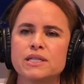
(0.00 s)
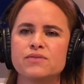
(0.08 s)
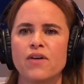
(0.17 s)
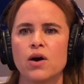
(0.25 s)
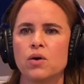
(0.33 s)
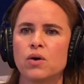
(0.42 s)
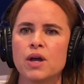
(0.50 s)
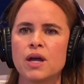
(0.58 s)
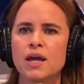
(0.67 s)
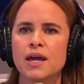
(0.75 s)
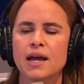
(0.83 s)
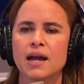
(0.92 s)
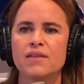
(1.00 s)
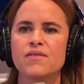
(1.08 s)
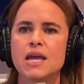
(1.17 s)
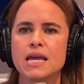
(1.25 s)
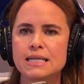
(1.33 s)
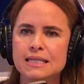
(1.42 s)
felt kind of
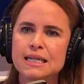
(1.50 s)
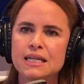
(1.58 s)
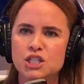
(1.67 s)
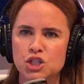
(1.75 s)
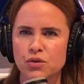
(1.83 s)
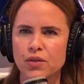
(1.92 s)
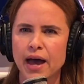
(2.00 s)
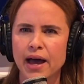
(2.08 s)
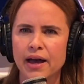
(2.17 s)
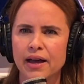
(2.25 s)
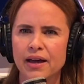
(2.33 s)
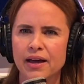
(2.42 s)
easy to do that,